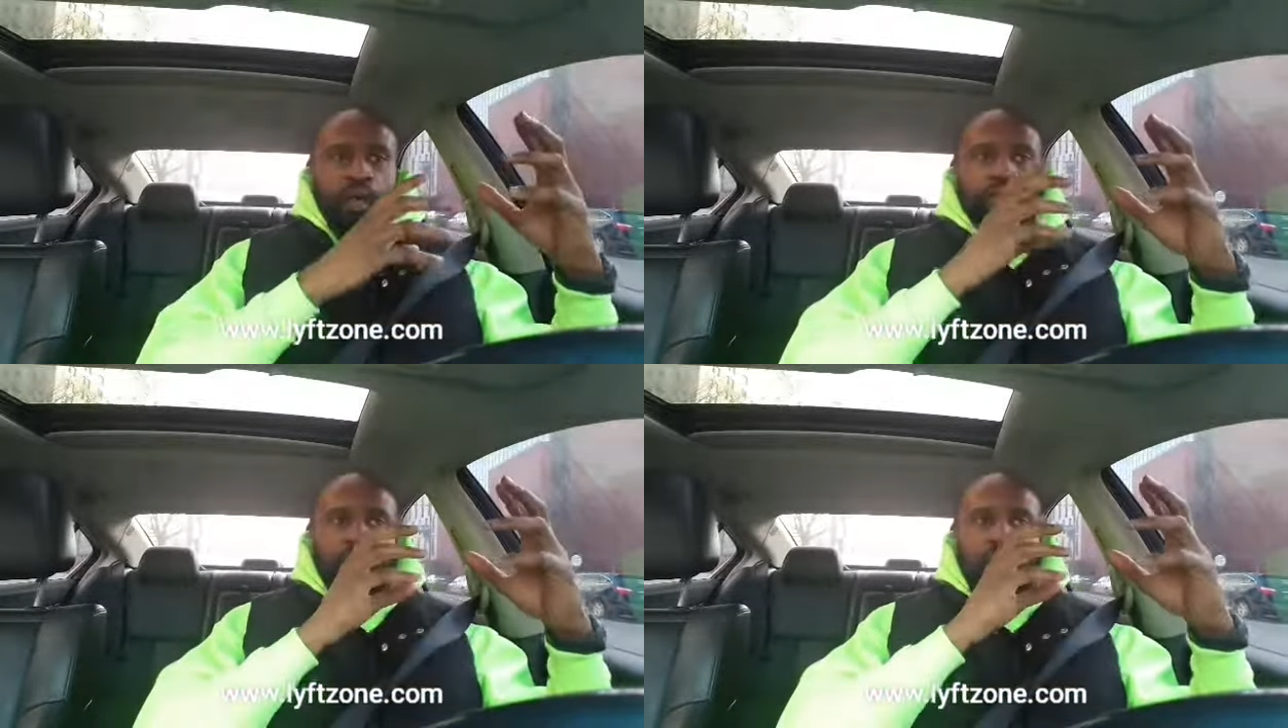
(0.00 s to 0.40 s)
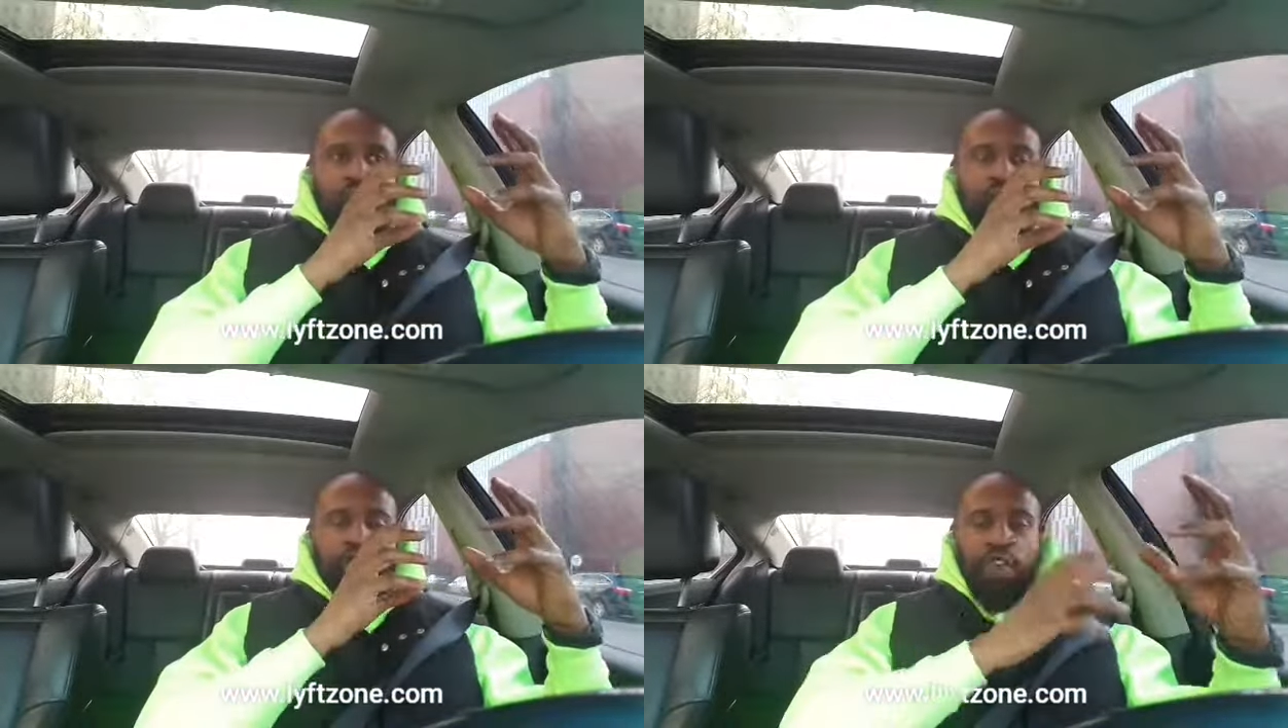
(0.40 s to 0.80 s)
the
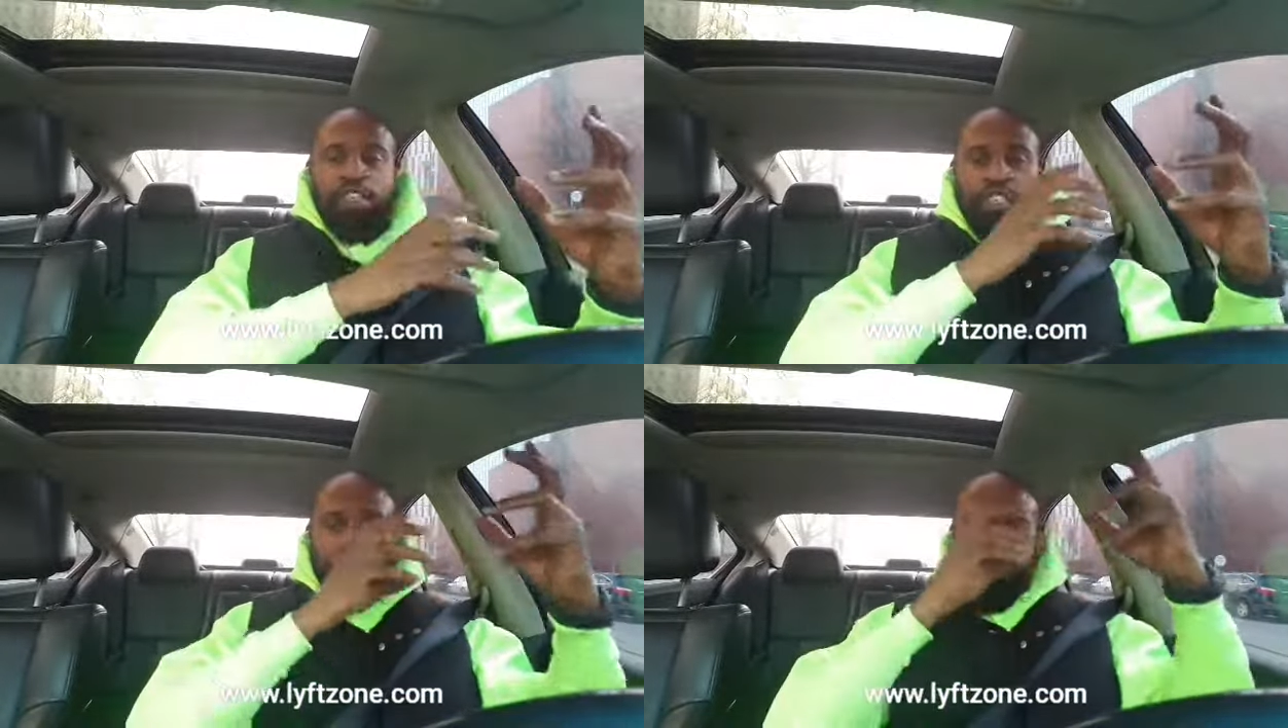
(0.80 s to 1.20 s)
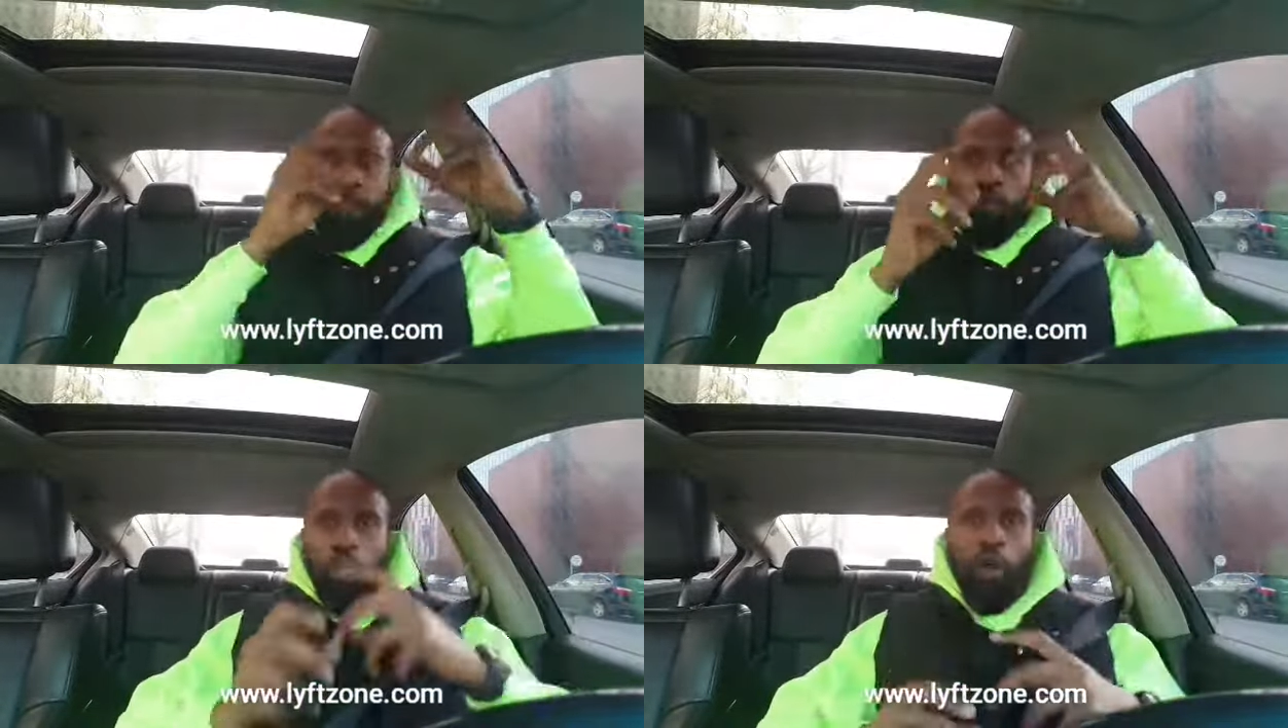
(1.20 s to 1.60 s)
uh, risk to
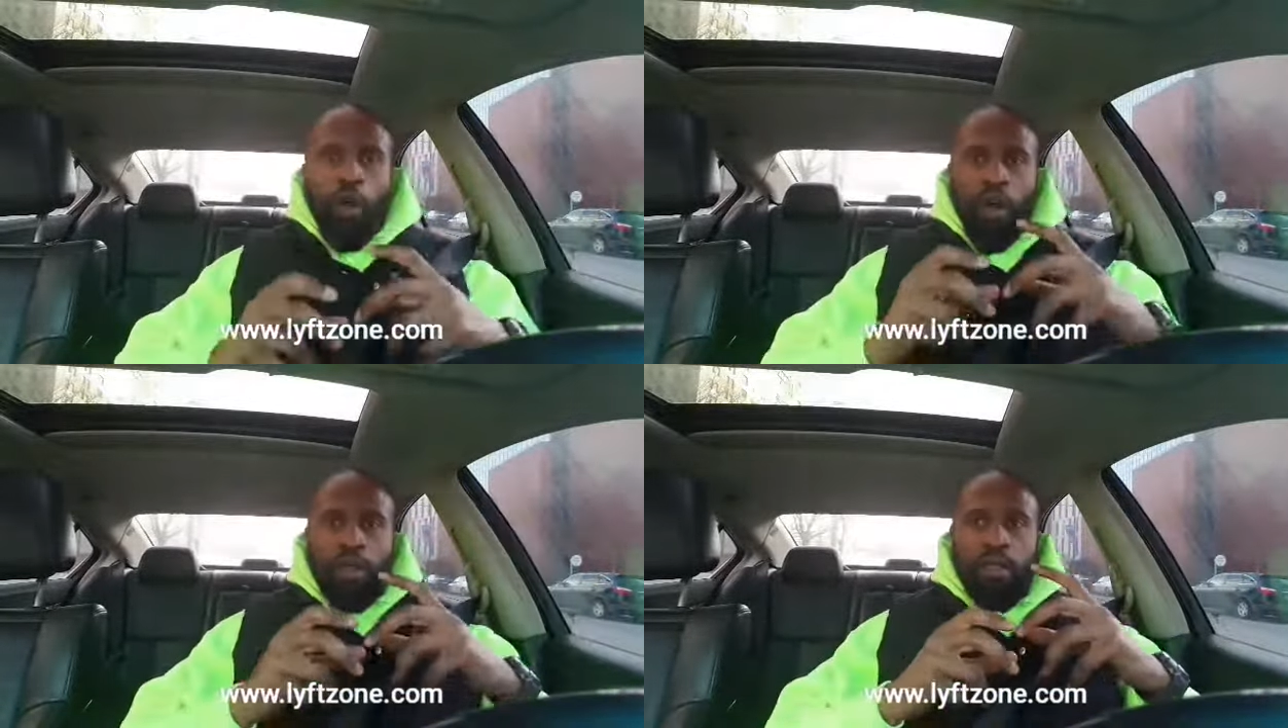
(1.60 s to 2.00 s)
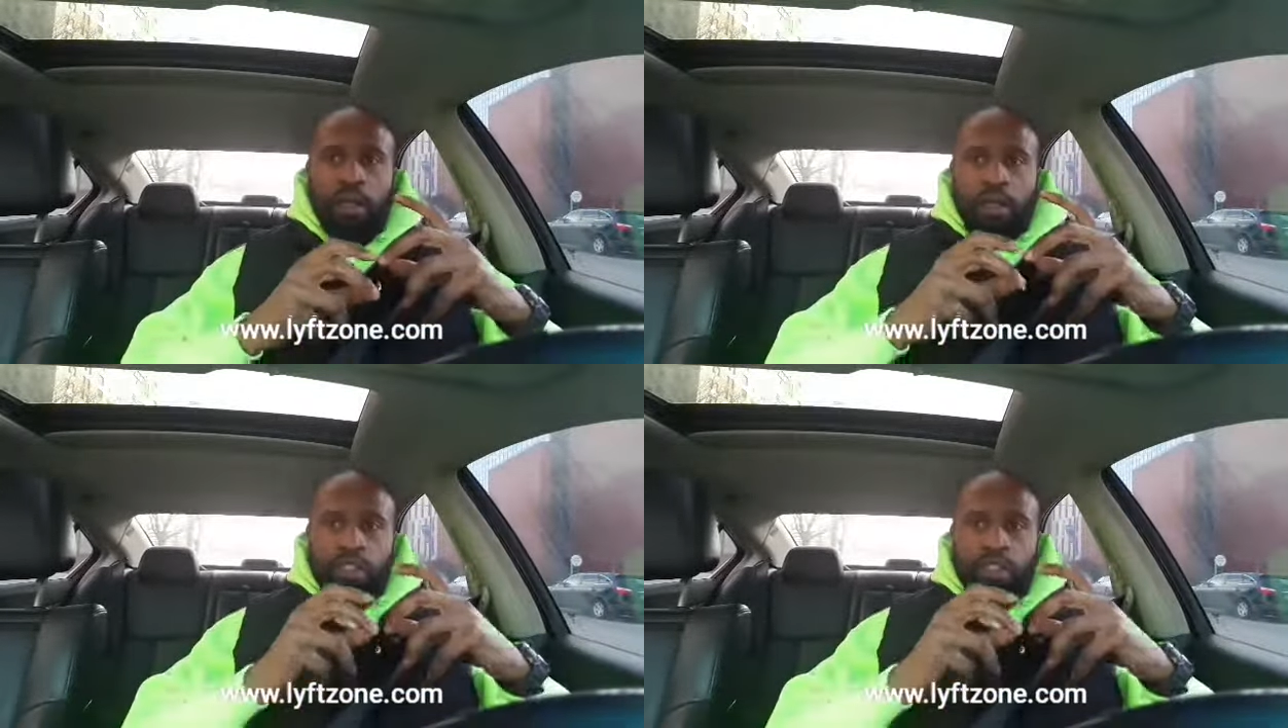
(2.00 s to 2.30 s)
reward,